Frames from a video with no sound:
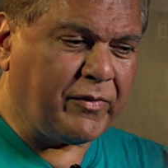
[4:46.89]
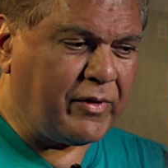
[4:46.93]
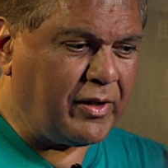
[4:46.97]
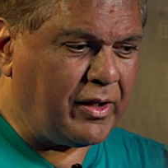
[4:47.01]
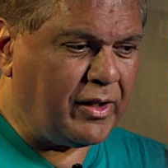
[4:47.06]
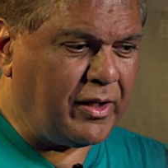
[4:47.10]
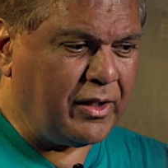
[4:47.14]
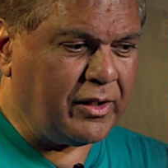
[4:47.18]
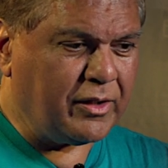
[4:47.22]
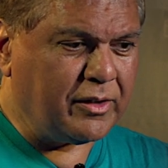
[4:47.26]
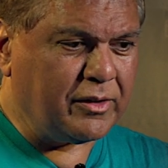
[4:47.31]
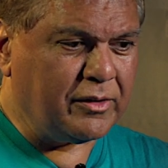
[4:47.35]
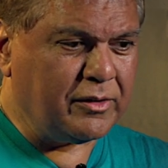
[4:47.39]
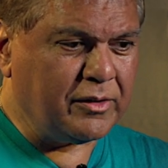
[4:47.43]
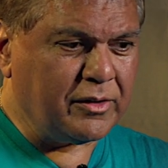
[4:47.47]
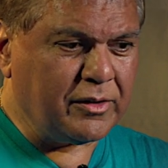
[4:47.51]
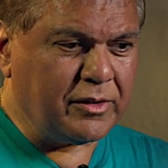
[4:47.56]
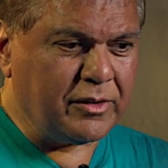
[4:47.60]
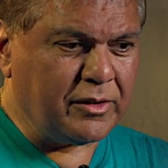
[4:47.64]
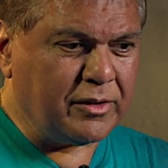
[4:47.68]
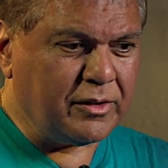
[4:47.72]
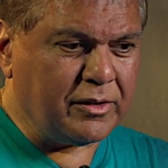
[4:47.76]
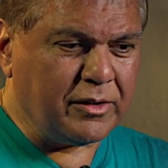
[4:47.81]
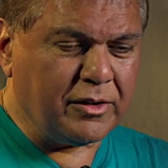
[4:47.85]
And
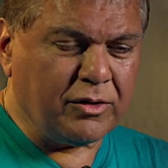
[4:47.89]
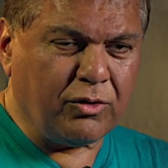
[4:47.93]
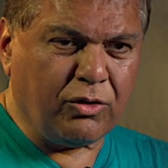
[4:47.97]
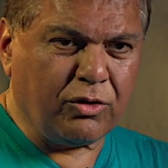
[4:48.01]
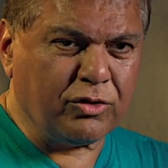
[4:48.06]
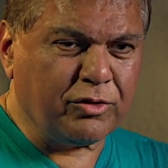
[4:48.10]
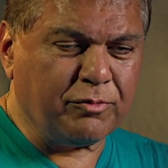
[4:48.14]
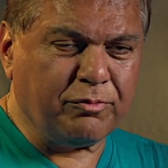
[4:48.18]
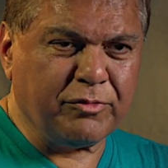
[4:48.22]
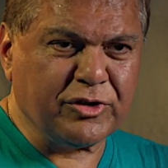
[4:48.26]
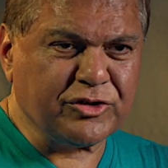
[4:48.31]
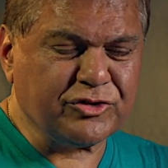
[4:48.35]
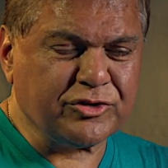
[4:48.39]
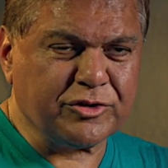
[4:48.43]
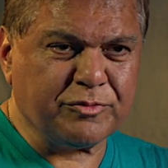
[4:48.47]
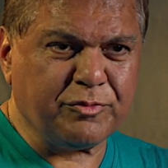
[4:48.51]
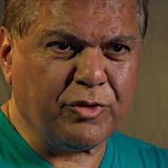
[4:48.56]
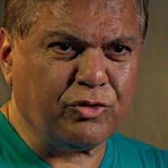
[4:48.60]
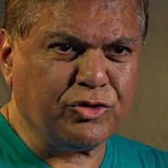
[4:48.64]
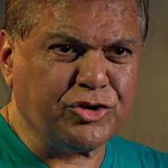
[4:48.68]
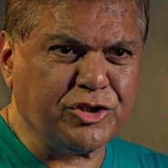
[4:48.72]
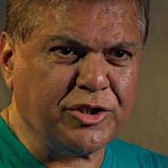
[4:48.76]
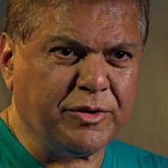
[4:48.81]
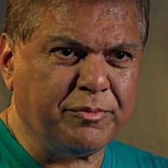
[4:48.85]
all the businessmen
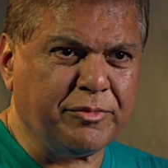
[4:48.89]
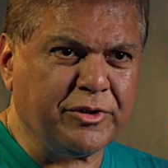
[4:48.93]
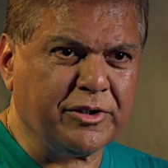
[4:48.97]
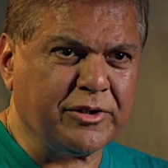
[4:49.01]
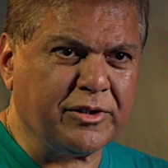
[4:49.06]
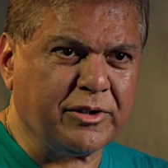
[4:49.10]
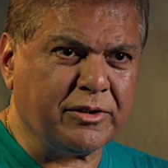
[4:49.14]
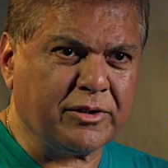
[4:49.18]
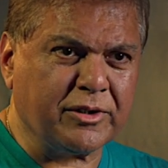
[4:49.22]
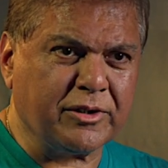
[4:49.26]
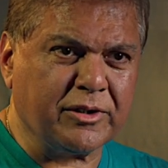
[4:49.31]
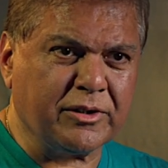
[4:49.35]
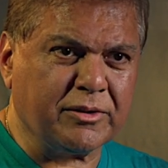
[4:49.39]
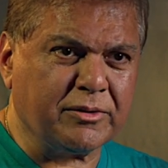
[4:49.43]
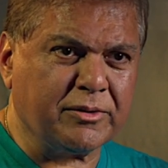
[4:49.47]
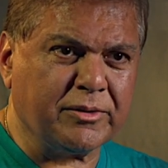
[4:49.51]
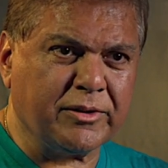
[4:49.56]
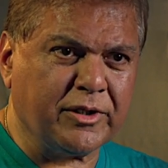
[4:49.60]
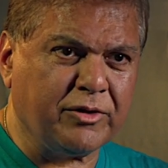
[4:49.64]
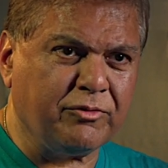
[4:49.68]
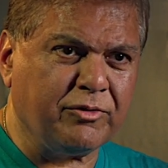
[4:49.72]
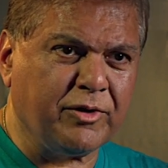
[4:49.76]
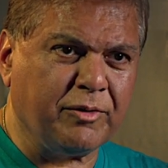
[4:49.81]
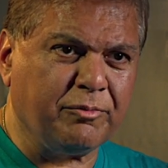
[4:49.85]
would chip in and
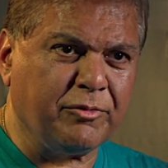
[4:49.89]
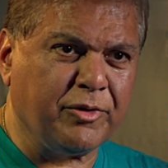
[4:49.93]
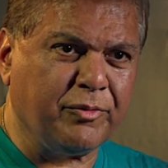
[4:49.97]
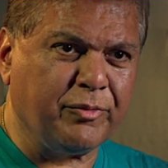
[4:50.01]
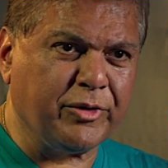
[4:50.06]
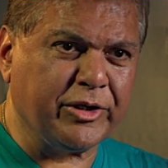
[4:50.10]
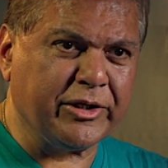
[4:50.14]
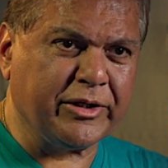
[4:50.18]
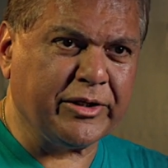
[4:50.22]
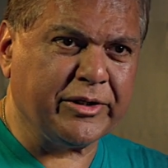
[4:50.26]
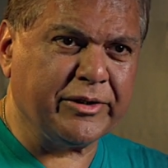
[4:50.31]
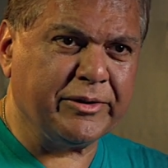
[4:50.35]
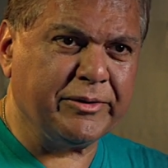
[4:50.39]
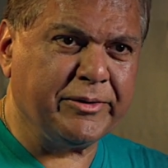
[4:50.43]
give them more money.